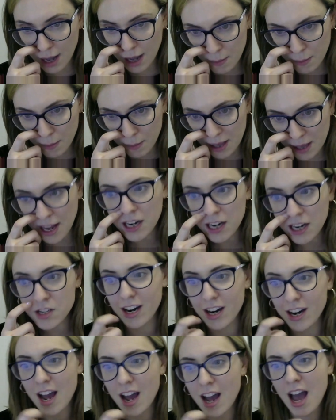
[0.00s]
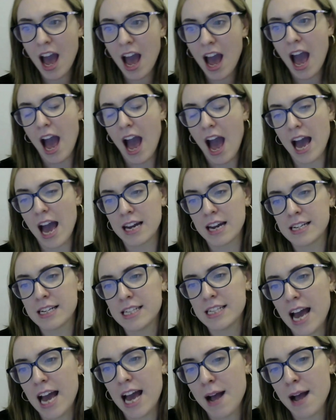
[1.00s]
in Lancashire.
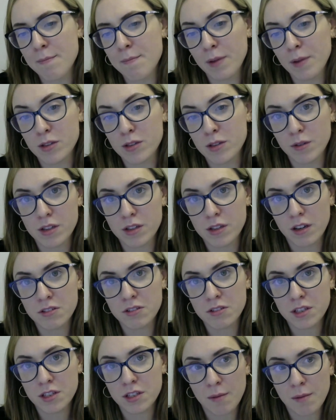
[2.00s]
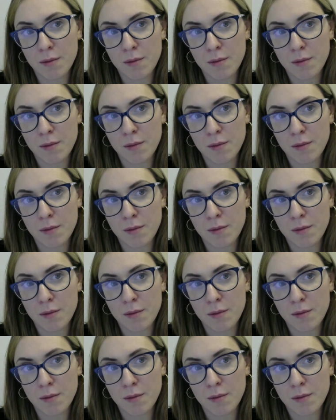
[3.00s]
And as a result,